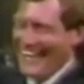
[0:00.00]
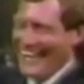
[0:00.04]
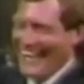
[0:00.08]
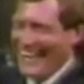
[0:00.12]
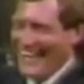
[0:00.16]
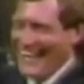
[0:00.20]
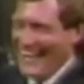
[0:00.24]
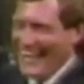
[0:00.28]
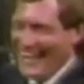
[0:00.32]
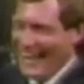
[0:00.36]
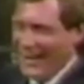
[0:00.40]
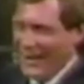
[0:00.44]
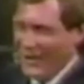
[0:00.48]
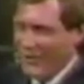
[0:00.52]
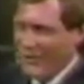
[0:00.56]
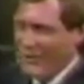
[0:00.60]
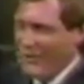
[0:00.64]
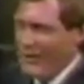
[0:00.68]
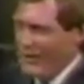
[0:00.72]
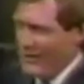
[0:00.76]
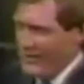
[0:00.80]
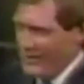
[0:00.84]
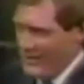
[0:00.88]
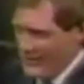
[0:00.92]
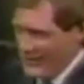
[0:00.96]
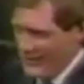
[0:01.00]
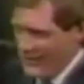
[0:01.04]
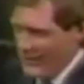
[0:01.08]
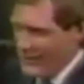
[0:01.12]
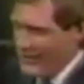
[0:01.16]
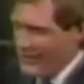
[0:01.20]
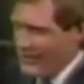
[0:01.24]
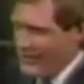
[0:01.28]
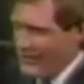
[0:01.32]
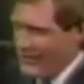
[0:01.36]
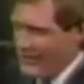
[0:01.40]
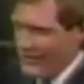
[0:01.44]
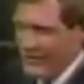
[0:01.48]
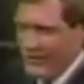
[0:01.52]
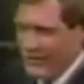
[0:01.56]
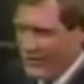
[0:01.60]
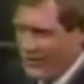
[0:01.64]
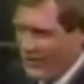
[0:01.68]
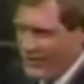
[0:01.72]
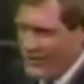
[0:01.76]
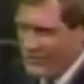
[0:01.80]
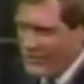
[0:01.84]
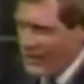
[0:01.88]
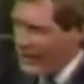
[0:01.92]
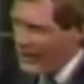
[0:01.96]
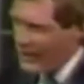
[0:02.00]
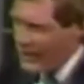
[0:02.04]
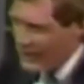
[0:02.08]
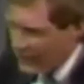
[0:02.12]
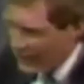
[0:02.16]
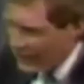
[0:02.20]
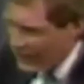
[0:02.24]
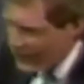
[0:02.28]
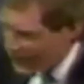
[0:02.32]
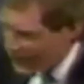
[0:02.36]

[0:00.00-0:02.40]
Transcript: Well, you look stunning. You're a